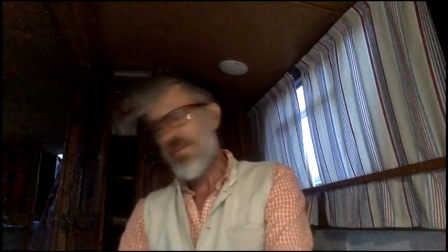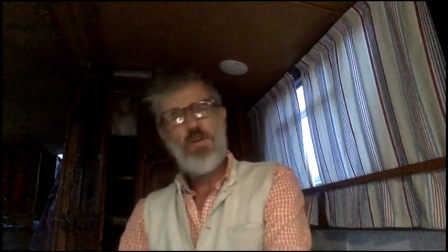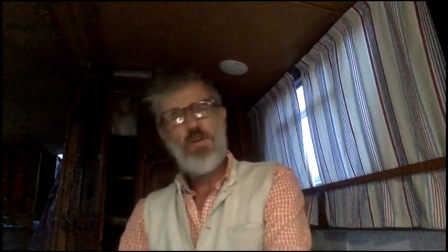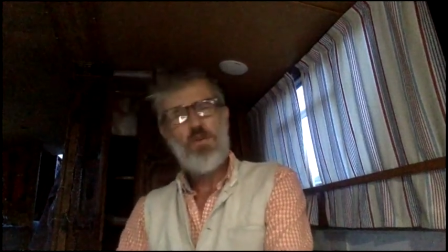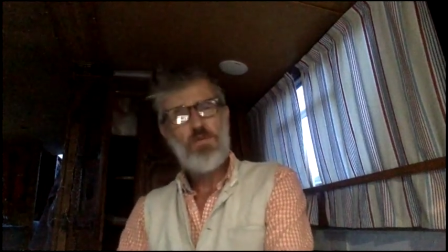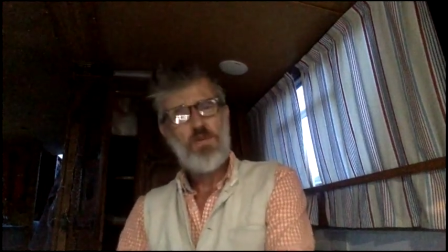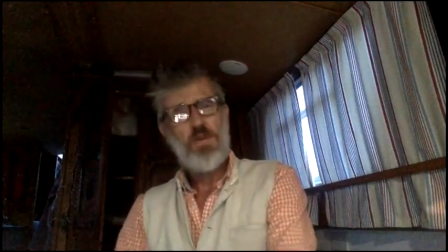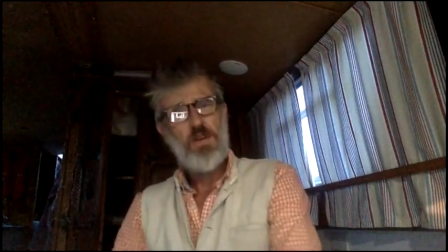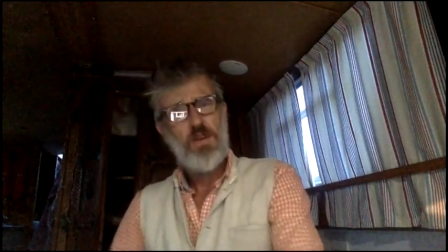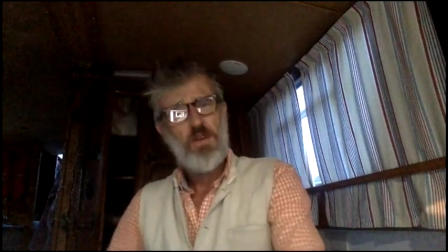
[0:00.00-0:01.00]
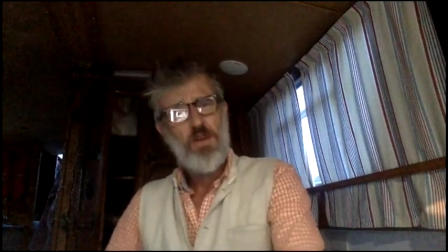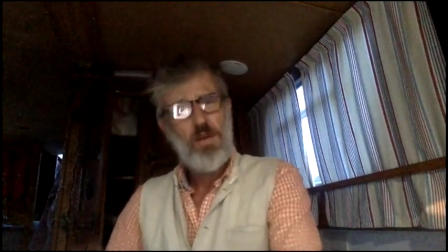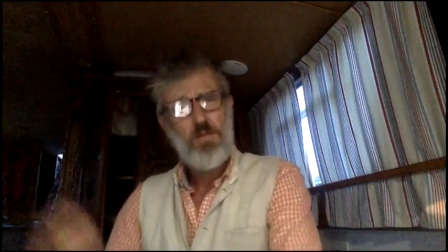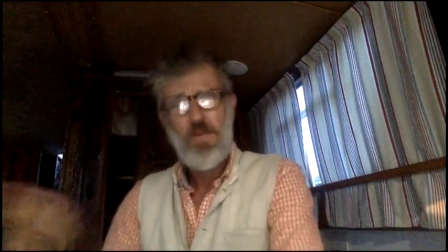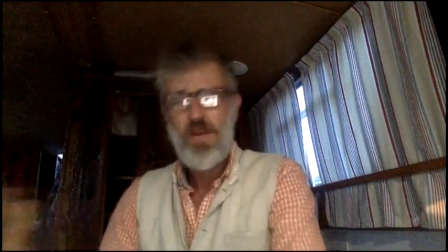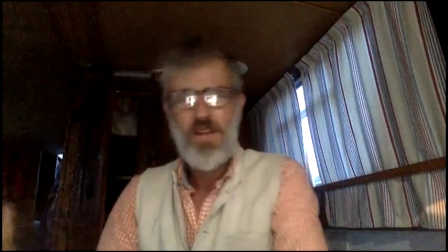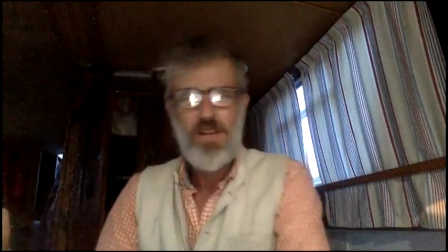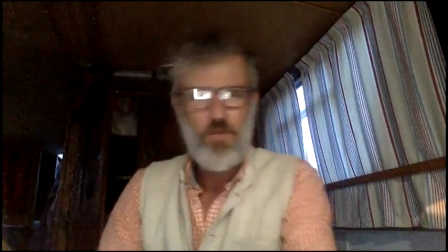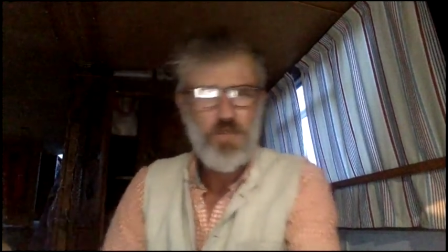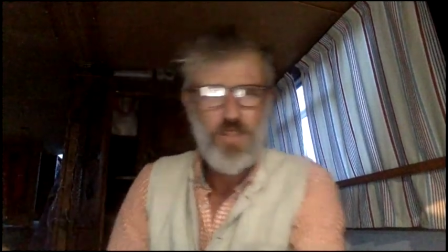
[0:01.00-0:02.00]
what
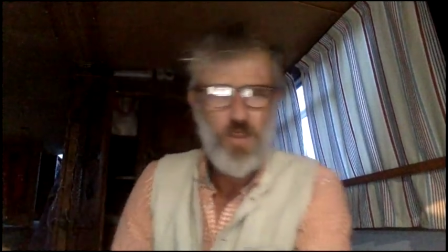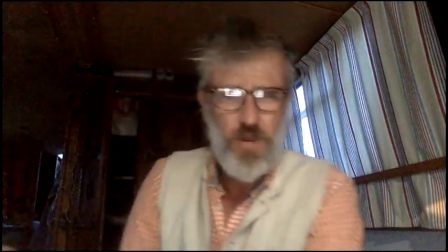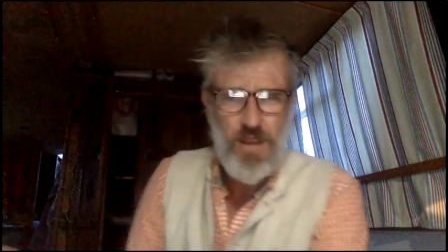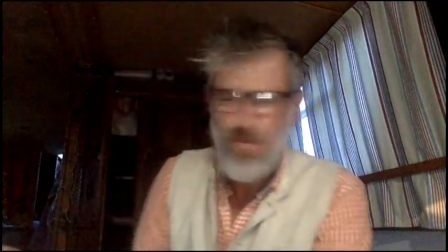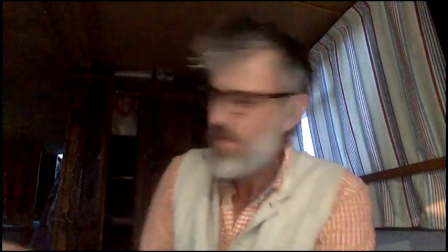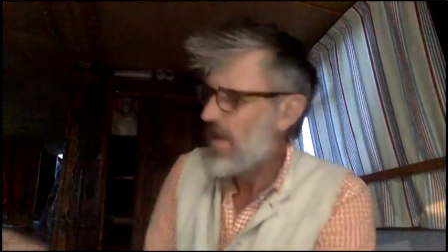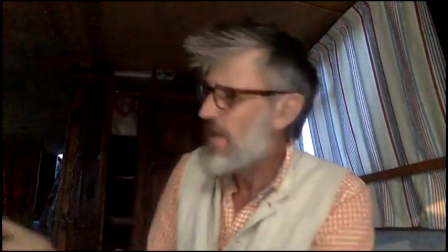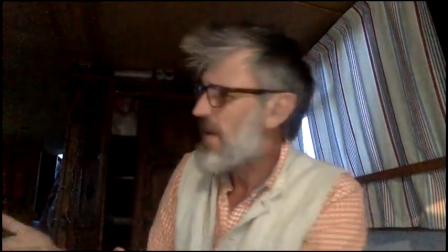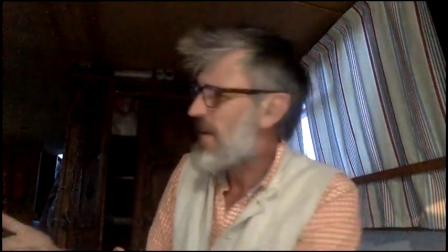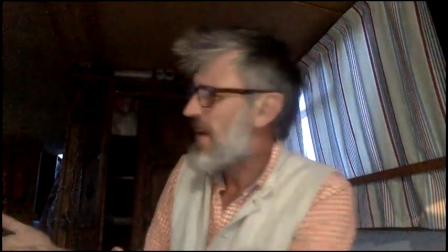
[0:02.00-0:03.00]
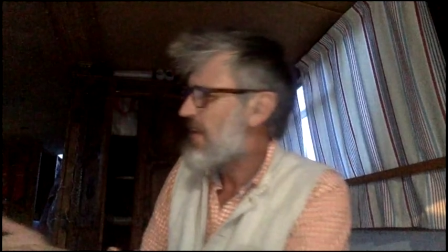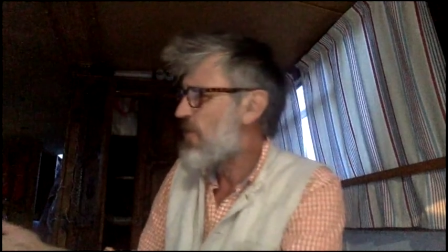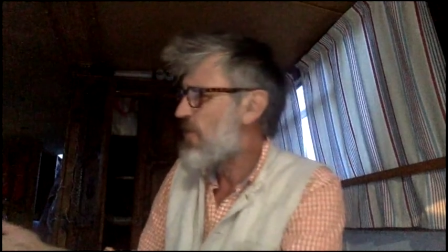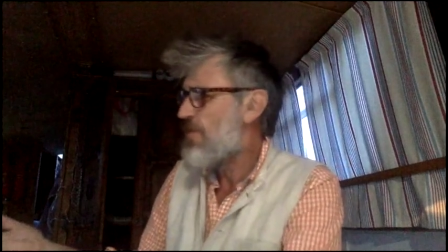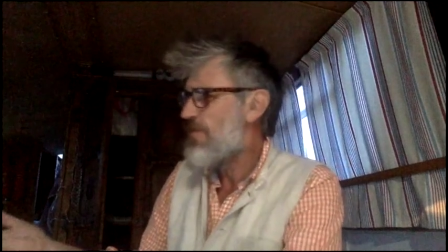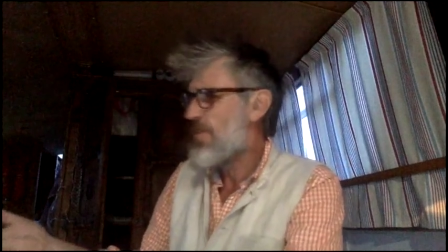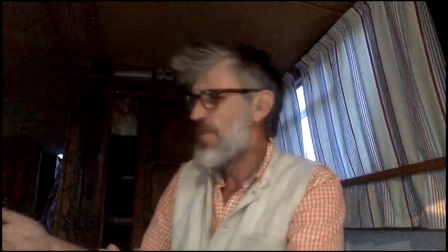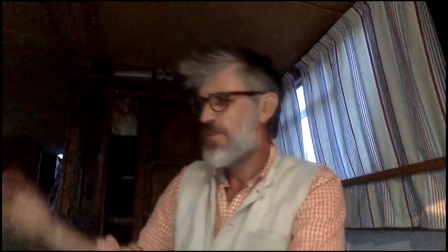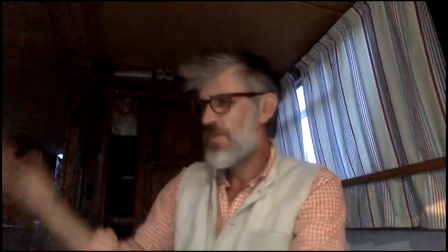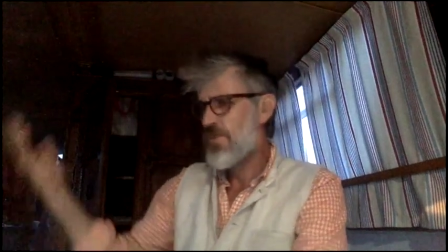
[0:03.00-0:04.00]
do they call it? A lack of
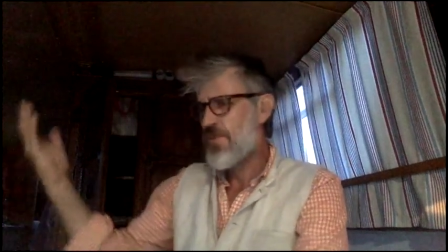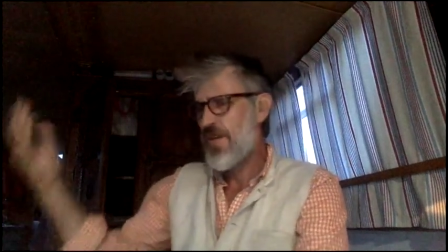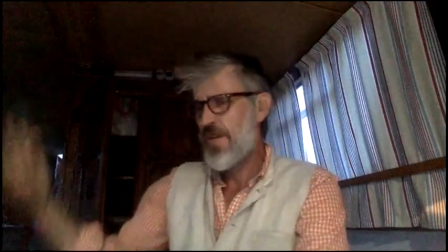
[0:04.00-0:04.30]
confidence or